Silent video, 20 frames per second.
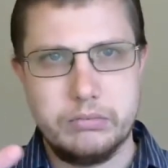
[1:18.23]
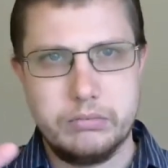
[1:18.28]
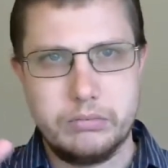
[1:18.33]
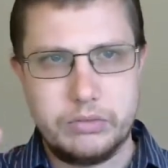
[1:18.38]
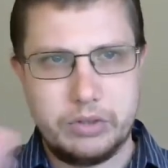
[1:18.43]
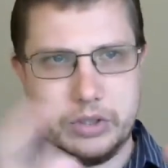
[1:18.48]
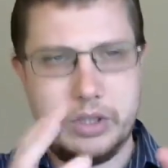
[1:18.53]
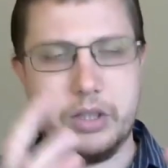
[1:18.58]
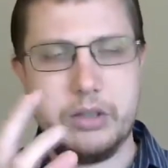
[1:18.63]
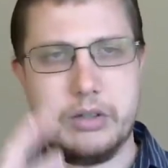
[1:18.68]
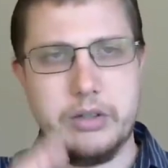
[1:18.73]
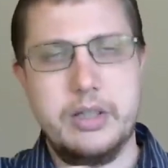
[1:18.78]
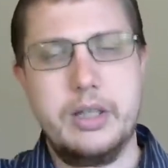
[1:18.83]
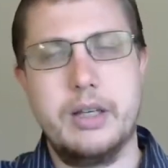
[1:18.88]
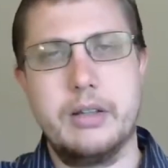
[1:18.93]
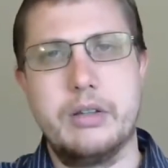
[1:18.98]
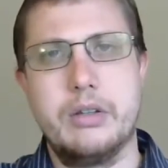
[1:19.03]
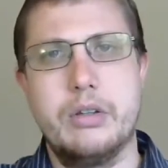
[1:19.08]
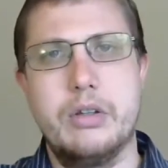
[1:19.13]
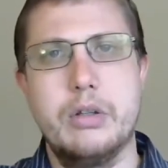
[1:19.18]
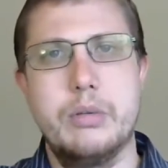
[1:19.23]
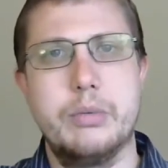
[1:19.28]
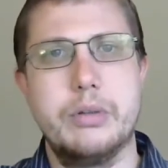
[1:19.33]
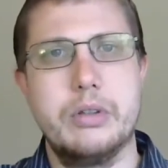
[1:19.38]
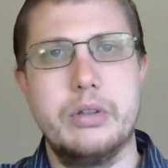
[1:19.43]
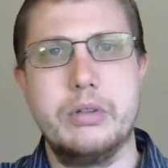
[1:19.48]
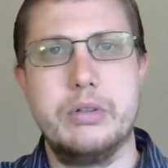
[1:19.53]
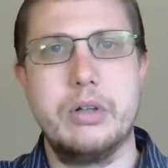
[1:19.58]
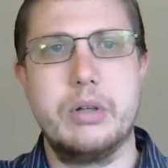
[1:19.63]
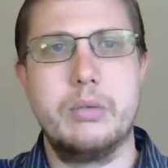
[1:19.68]
just the executable.
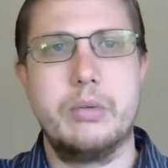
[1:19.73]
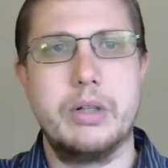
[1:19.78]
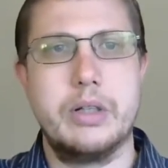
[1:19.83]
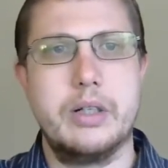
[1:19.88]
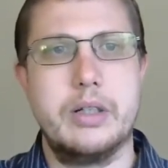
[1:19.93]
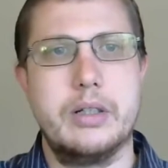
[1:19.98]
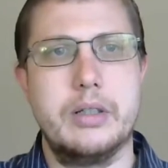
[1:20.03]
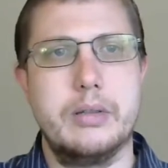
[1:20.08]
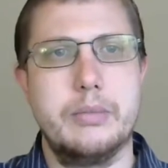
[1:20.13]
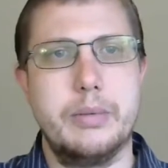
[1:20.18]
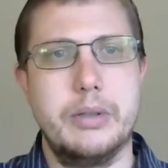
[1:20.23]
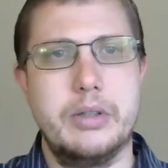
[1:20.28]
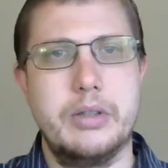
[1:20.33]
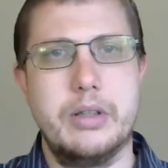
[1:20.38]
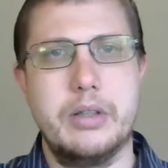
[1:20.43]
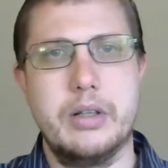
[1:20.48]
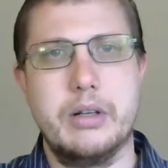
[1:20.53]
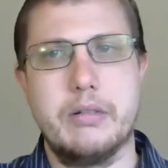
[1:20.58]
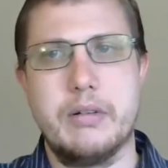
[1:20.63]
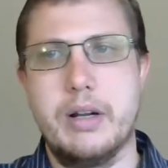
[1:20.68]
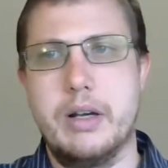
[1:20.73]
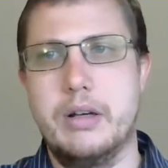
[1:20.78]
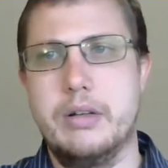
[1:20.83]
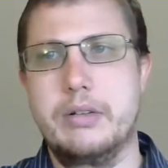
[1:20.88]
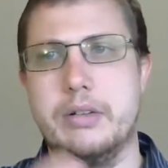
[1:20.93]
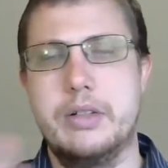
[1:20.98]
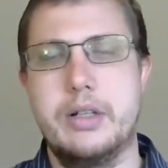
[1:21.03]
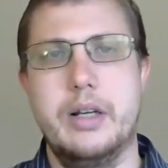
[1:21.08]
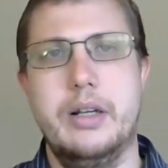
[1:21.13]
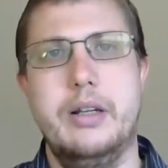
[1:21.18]
You don't want to be sending
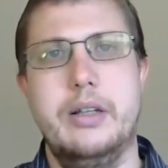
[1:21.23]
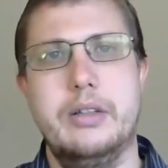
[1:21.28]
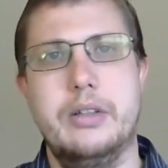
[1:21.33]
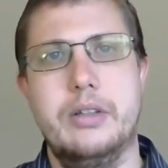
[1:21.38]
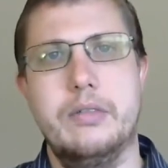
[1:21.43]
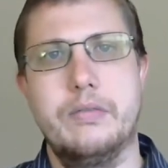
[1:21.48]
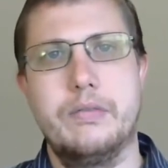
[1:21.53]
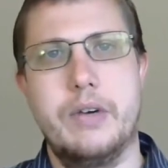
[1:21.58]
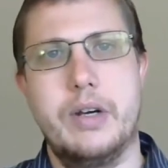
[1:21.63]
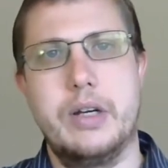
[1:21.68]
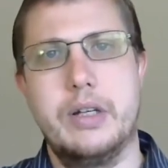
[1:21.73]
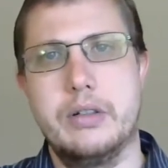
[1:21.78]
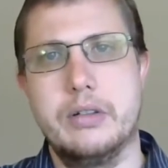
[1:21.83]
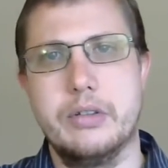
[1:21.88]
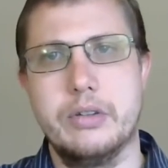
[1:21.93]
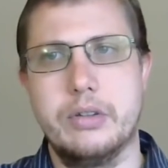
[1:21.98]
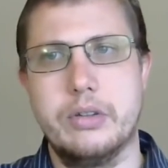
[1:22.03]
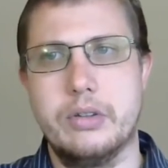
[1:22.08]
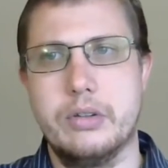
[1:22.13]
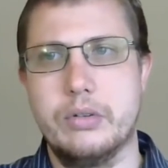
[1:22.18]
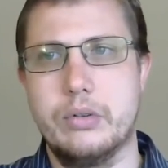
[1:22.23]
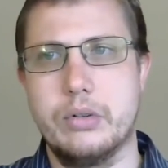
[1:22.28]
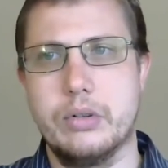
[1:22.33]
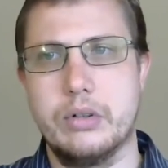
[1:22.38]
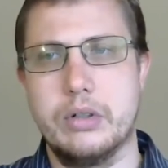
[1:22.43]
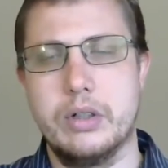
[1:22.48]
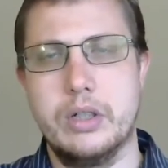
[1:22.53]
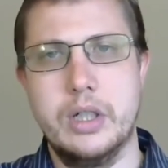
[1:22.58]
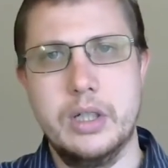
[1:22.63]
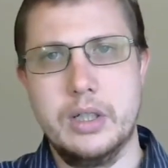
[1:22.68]
around giant zip files
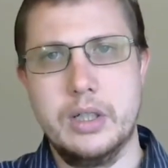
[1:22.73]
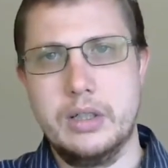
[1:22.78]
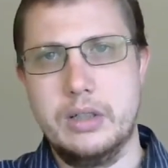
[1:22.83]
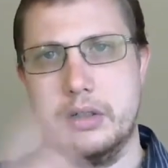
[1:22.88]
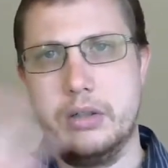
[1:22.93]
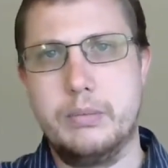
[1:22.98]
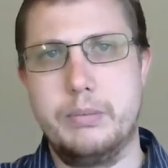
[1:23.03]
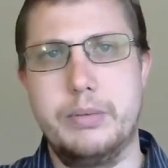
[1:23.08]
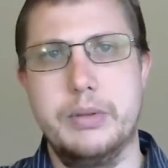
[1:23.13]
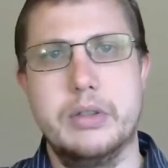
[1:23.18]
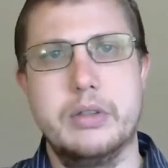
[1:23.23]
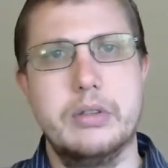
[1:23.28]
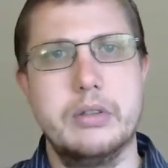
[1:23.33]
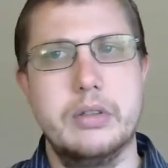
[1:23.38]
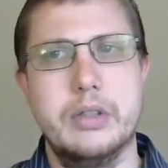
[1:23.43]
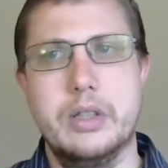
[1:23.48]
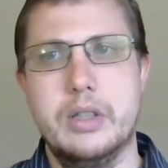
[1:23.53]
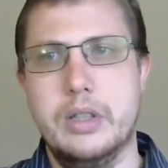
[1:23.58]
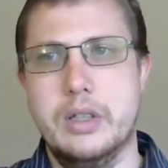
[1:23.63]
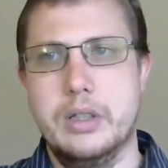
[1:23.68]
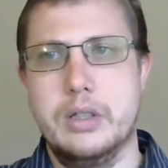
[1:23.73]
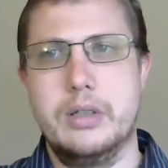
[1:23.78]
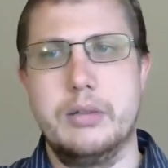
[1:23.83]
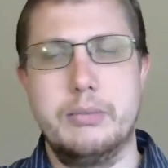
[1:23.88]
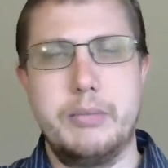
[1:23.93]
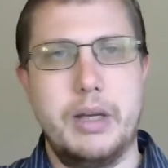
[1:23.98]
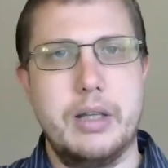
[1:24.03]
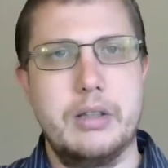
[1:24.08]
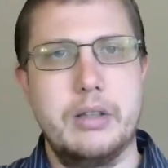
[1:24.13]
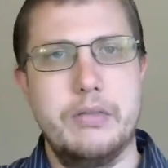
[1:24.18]
or you know build
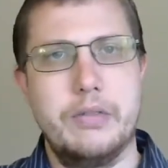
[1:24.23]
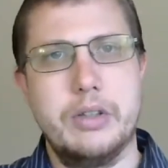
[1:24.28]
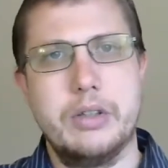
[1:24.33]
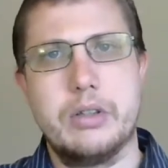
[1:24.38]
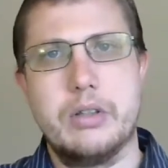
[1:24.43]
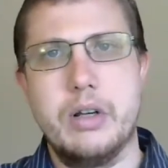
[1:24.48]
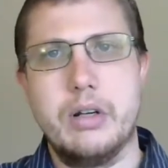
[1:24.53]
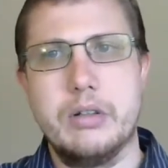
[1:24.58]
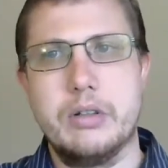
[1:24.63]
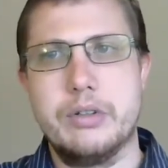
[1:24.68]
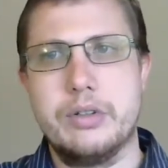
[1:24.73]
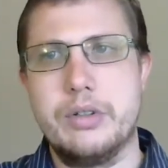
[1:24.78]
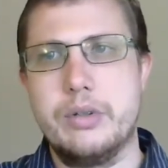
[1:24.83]
massive installers.